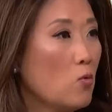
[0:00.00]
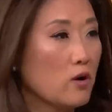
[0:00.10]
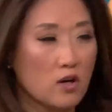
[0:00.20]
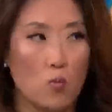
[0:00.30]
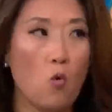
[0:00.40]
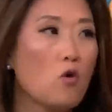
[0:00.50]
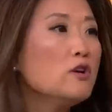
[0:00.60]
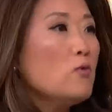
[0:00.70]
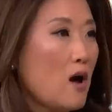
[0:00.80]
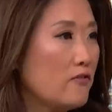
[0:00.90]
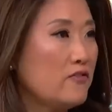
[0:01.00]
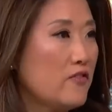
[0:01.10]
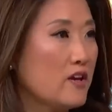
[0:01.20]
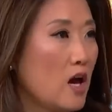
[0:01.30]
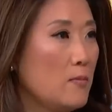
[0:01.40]
We're going to warn you off of
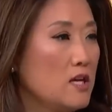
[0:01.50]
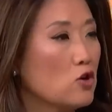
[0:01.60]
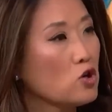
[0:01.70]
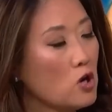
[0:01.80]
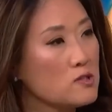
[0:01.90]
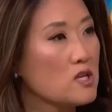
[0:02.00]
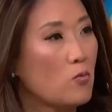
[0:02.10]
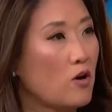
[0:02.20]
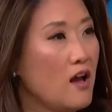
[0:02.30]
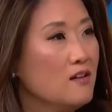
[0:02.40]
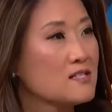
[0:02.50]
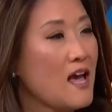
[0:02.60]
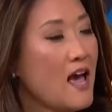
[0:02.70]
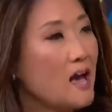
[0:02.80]
even coming here. Go somewhere else.